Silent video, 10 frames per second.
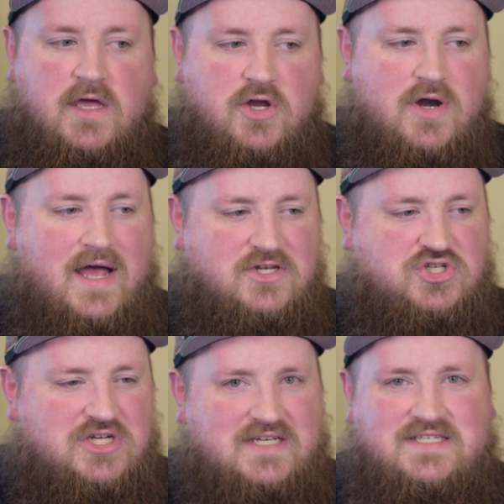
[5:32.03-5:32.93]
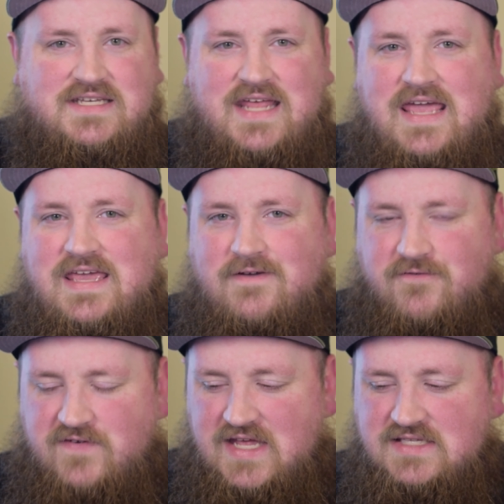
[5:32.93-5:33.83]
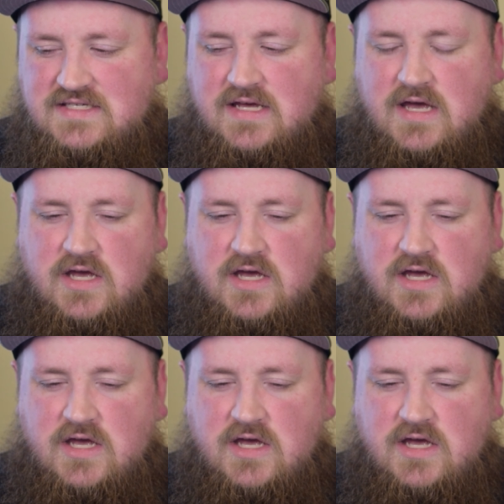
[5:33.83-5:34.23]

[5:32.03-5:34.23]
You're not just taking feats,